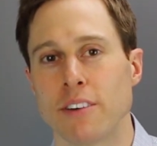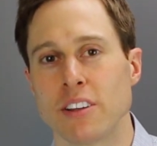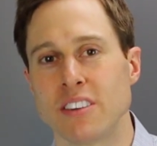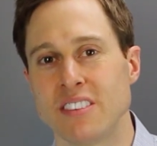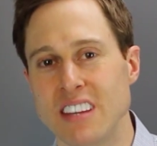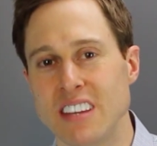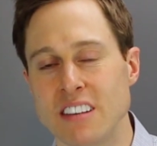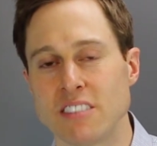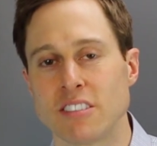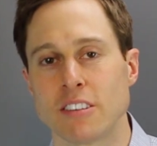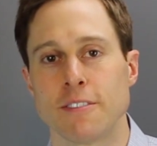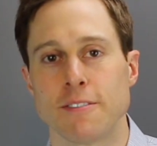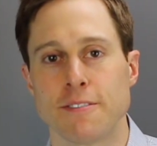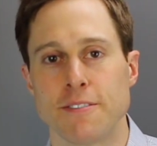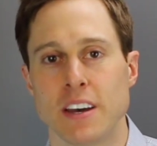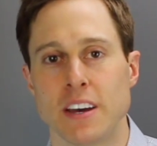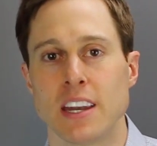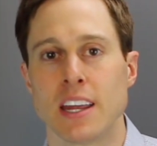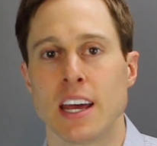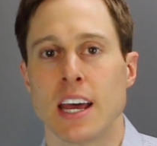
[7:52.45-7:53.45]
a decent
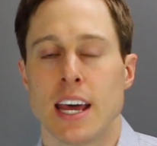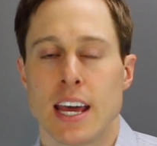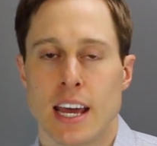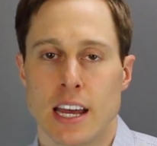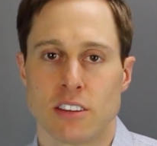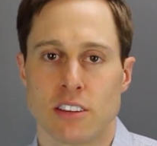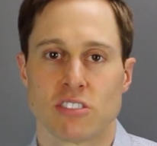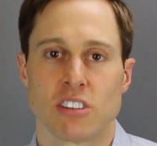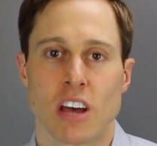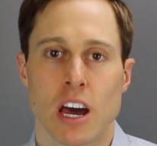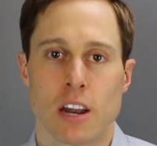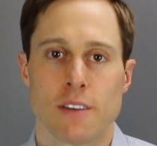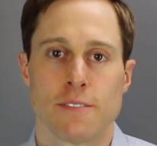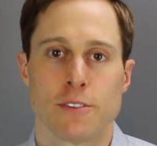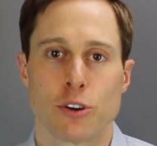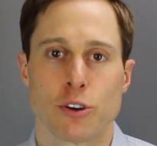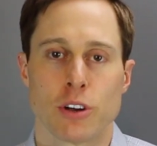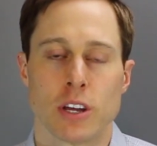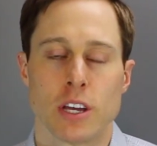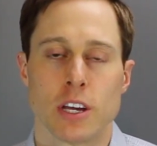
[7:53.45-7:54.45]
fit inside of
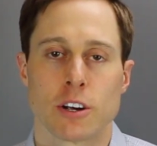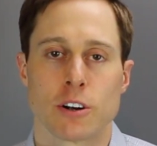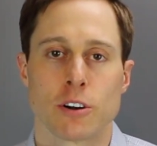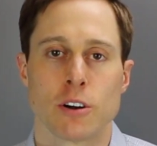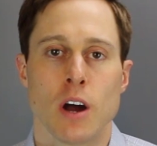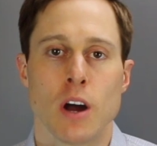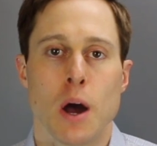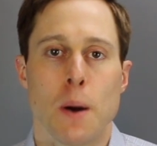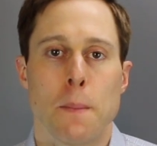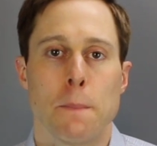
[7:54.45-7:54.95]
your ear,